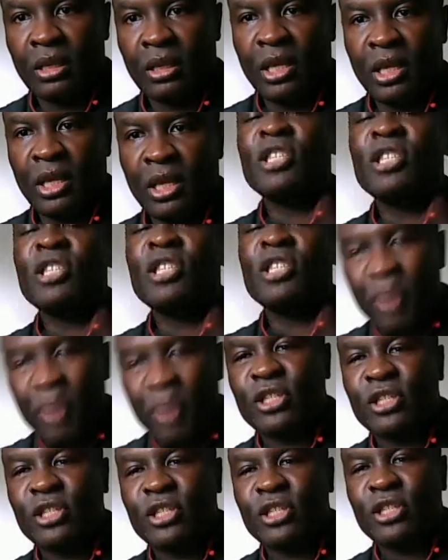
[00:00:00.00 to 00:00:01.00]
It's a
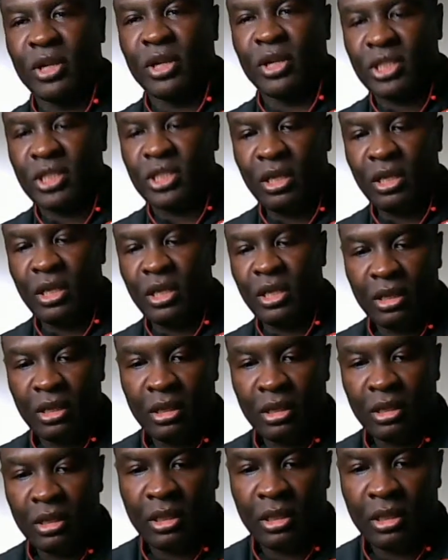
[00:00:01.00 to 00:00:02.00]
possibility
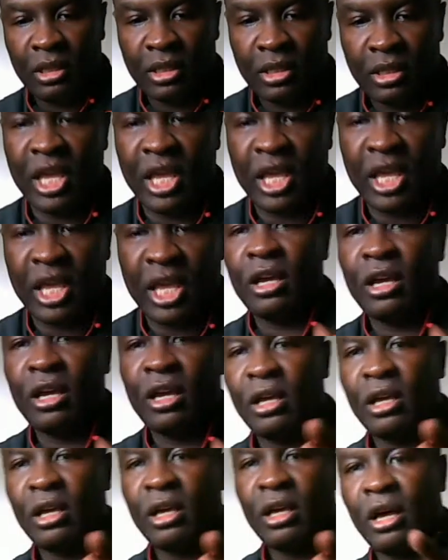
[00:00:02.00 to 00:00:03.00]
that
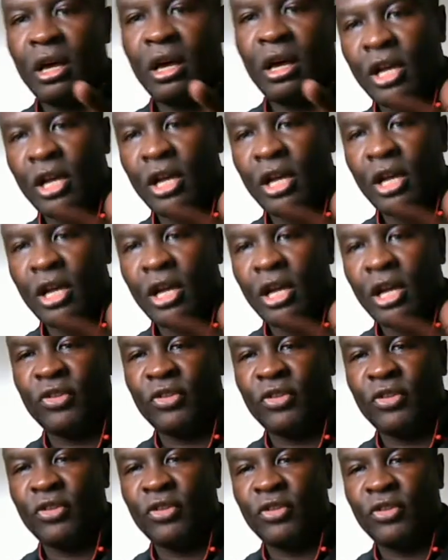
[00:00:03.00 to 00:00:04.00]
a
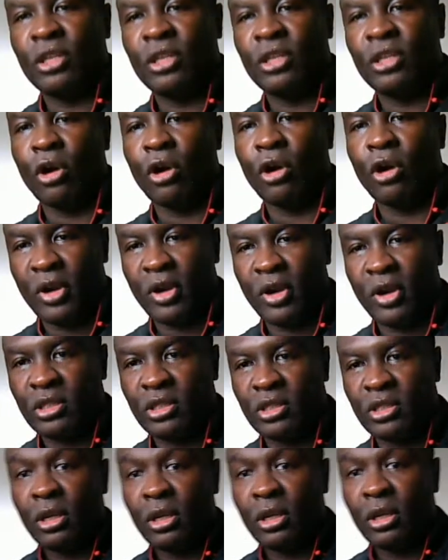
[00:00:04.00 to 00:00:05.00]
115 year old person
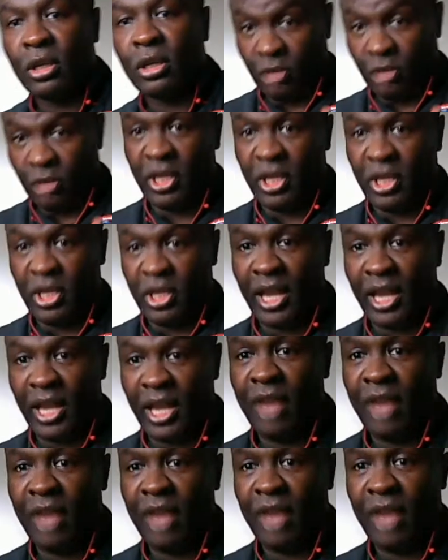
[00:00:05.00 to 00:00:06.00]
could be
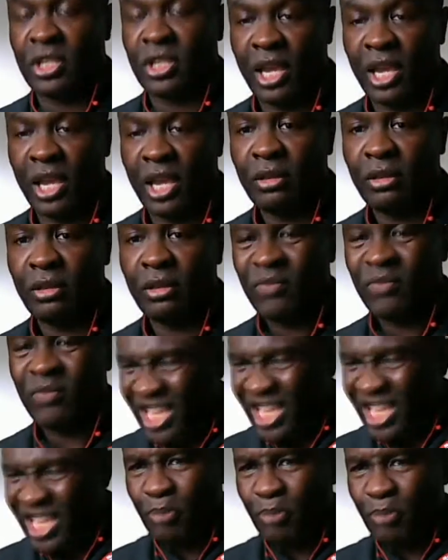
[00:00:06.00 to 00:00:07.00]
alive today.
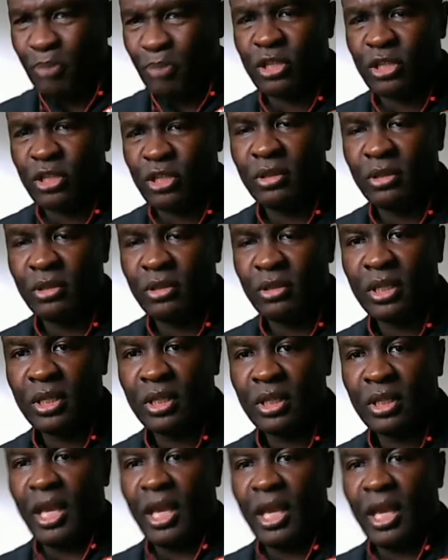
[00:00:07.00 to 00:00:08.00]
It's possible.
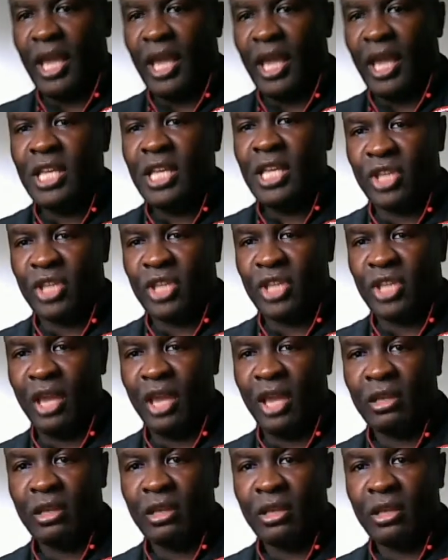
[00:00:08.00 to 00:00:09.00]
And he said